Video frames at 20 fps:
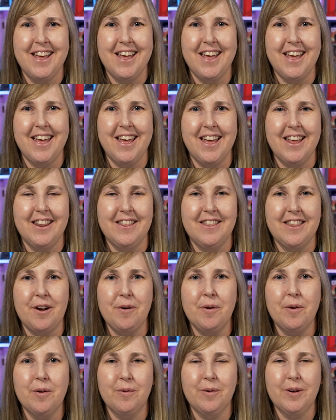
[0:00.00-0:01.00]
and they
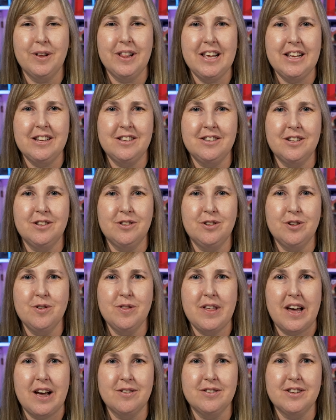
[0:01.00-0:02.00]
were released in
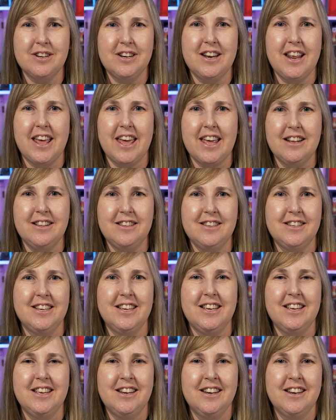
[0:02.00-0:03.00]

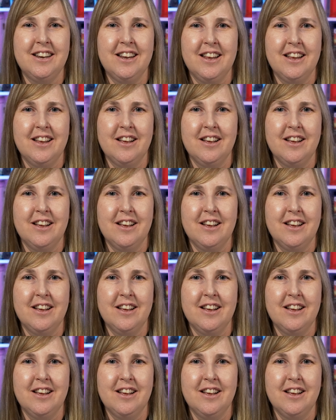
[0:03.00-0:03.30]
2018,